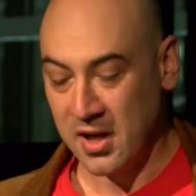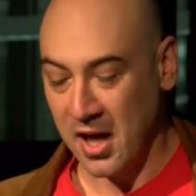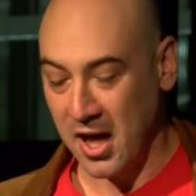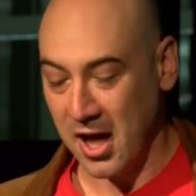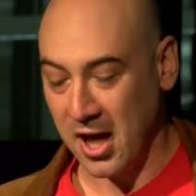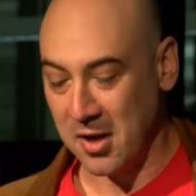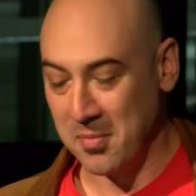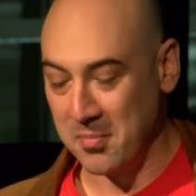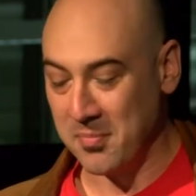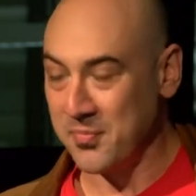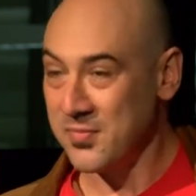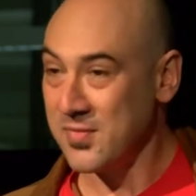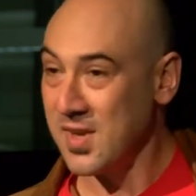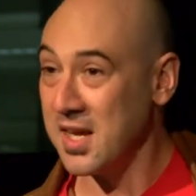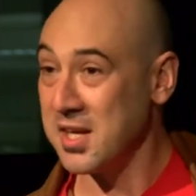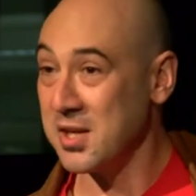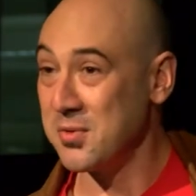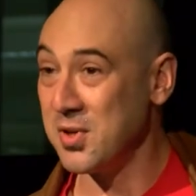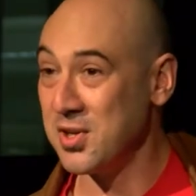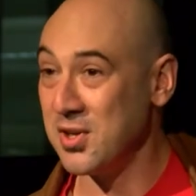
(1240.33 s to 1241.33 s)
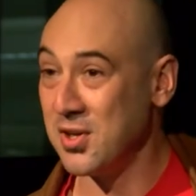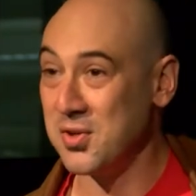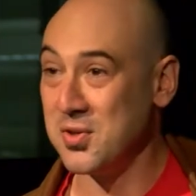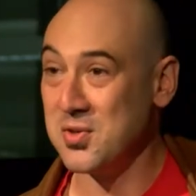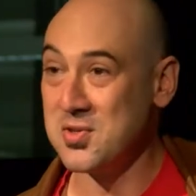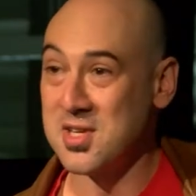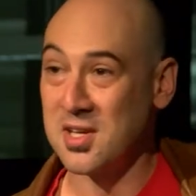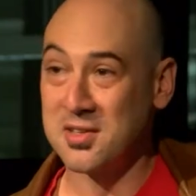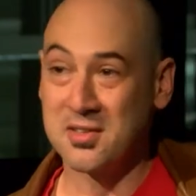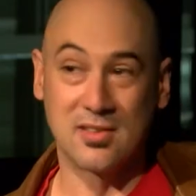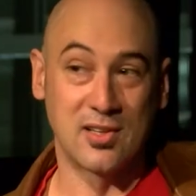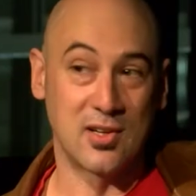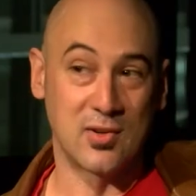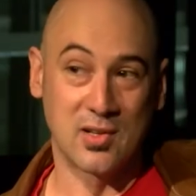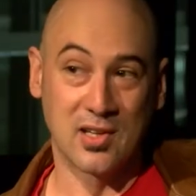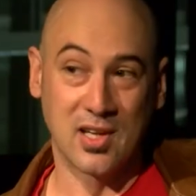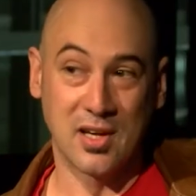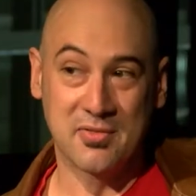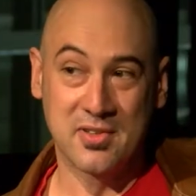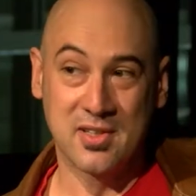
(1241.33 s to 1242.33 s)
Um, anyone know who's on the lower
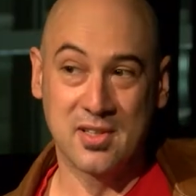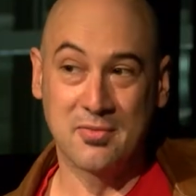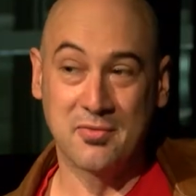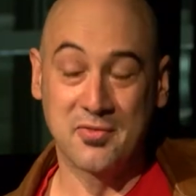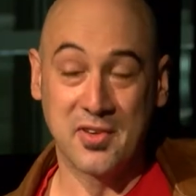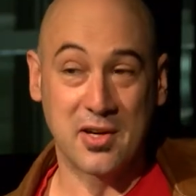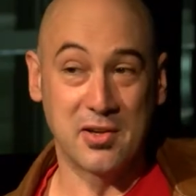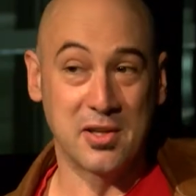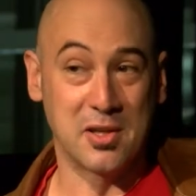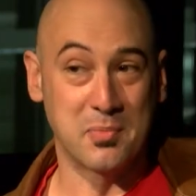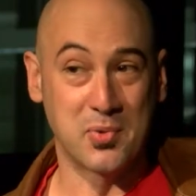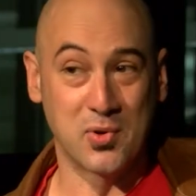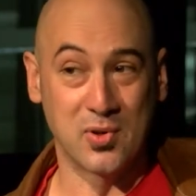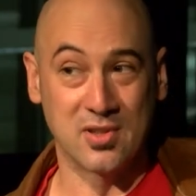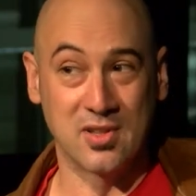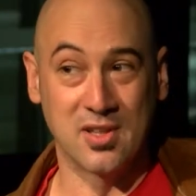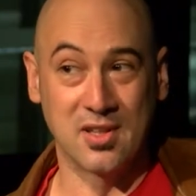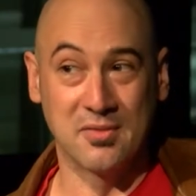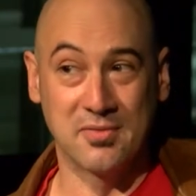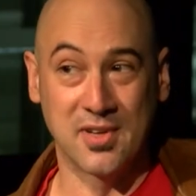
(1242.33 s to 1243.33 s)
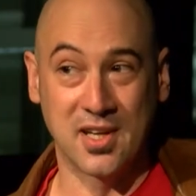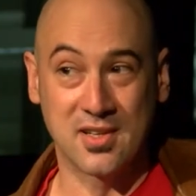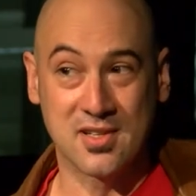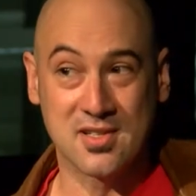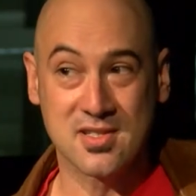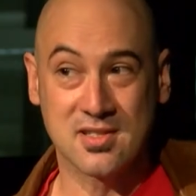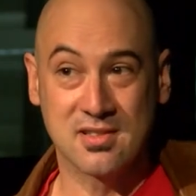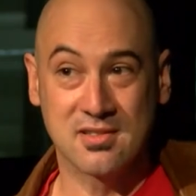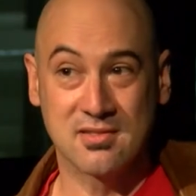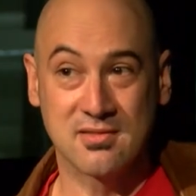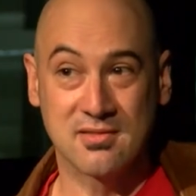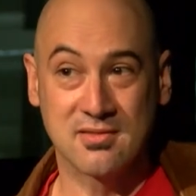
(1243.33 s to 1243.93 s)
left here? Very important innovators.